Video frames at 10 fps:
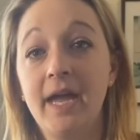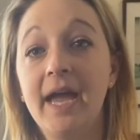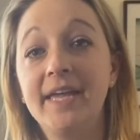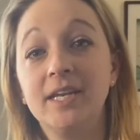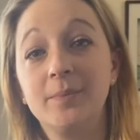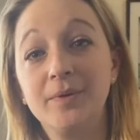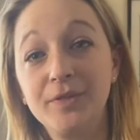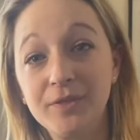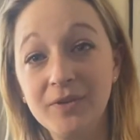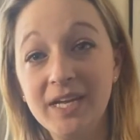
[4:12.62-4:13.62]
And number
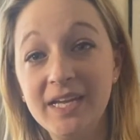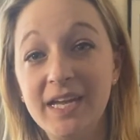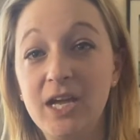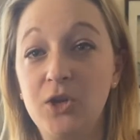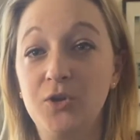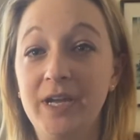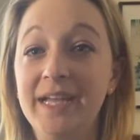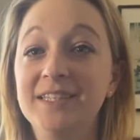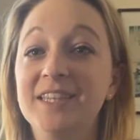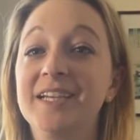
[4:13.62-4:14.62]
3, it
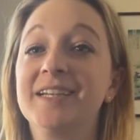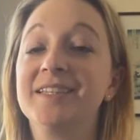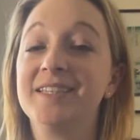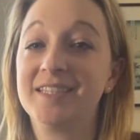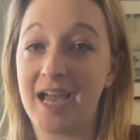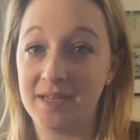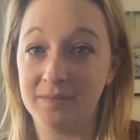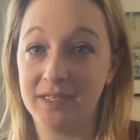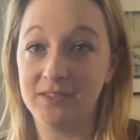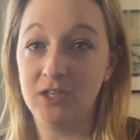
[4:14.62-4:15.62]
creates the
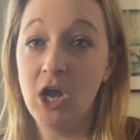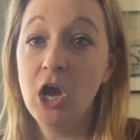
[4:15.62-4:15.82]
consignment.